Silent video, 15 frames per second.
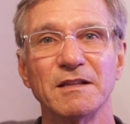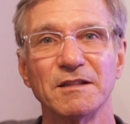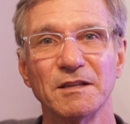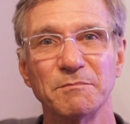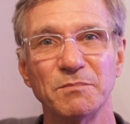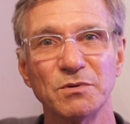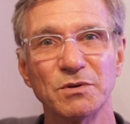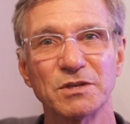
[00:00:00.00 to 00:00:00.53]
The
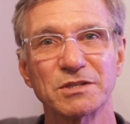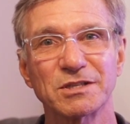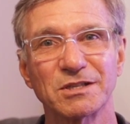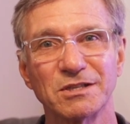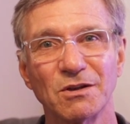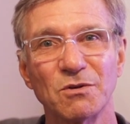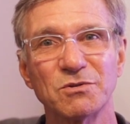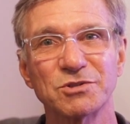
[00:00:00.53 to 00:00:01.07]
Buddhist
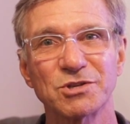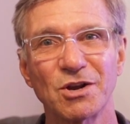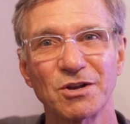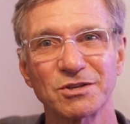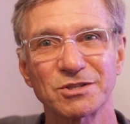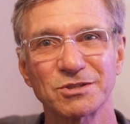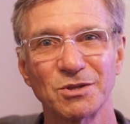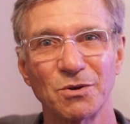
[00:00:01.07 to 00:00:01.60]

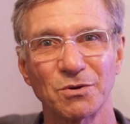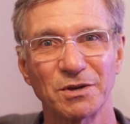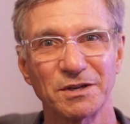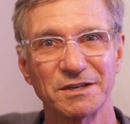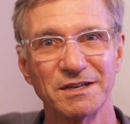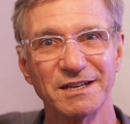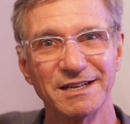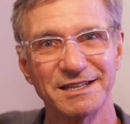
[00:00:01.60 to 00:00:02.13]
Lojong
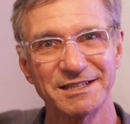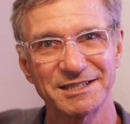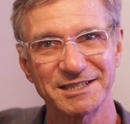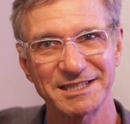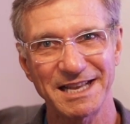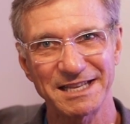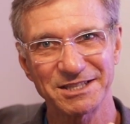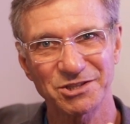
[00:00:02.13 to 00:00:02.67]
slogan
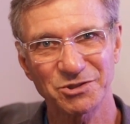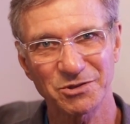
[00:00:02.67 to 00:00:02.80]
says,